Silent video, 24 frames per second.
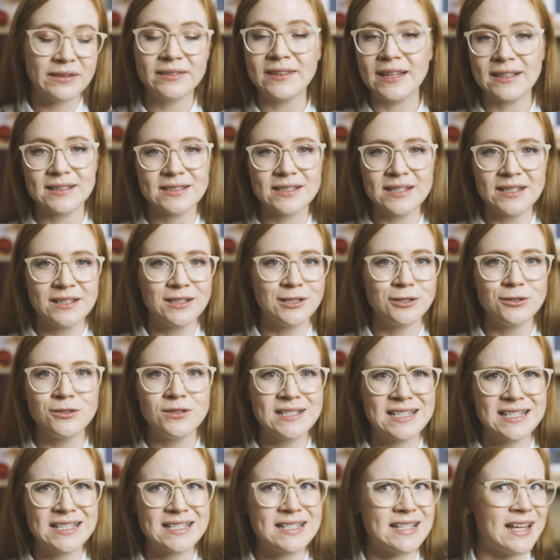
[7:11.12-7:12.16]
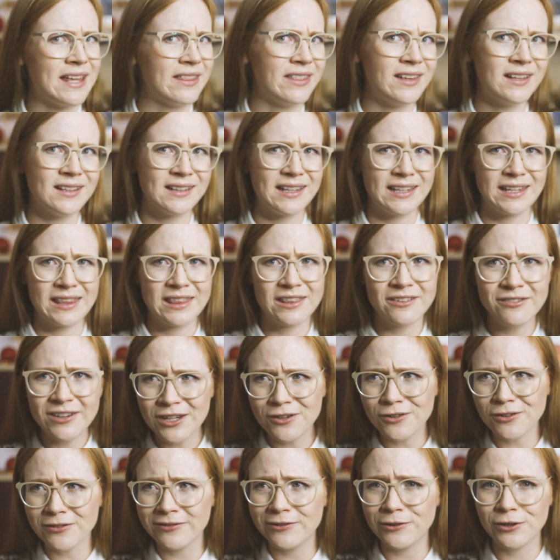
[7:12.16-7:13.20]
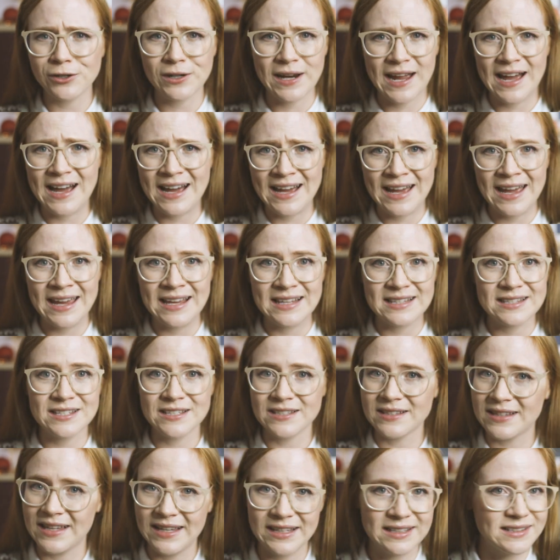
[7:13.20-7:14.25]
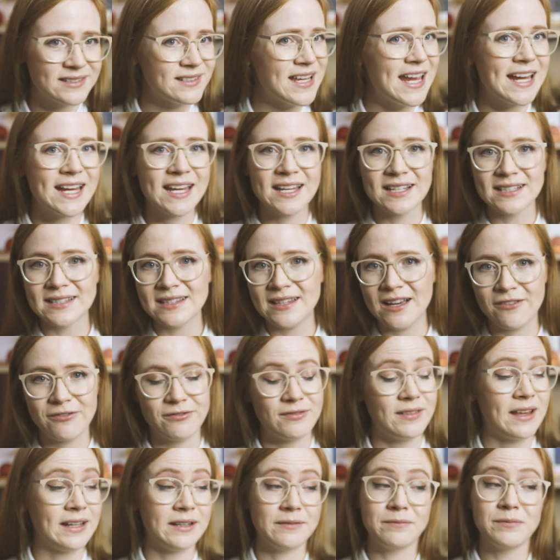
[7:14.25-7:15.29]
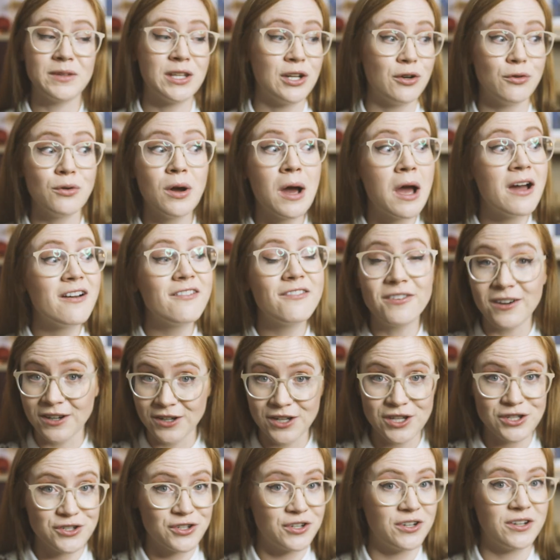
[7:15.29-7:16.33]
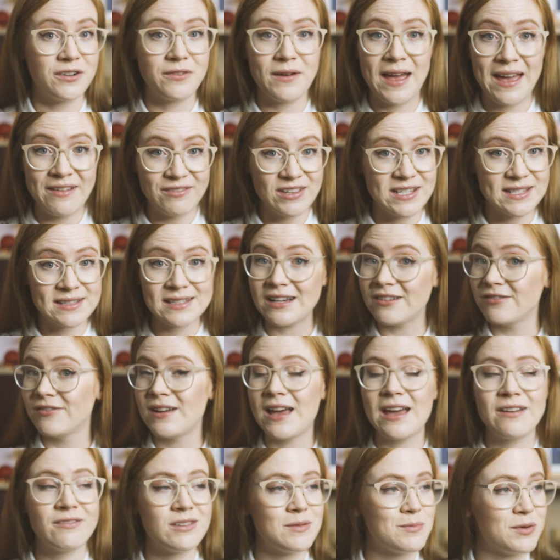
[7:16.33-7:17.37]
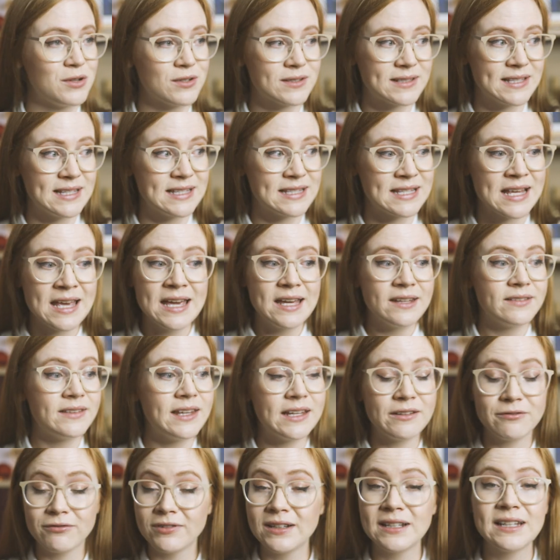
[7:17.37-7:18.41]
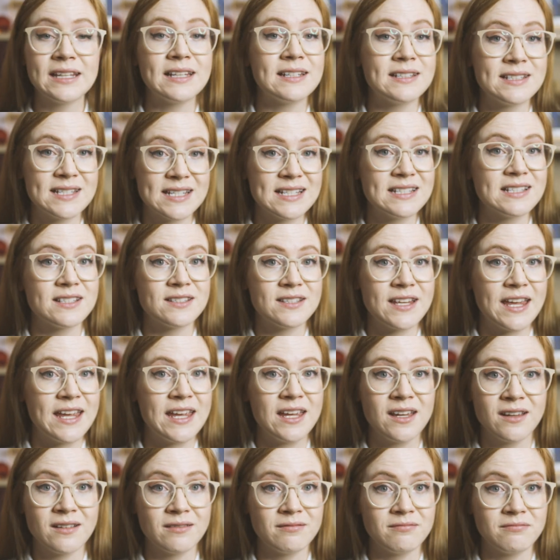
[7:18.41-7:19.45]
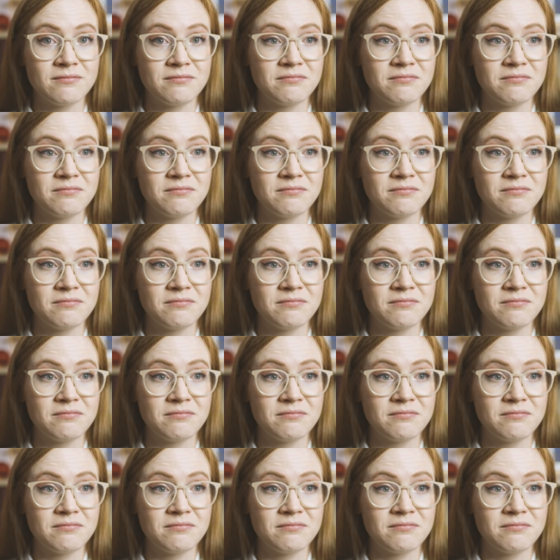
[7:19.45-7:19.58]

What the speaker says: but that included I think like three or four guys just like taking stuff, like, you know, furniture, heavy stuff, heavy boxes. They really did take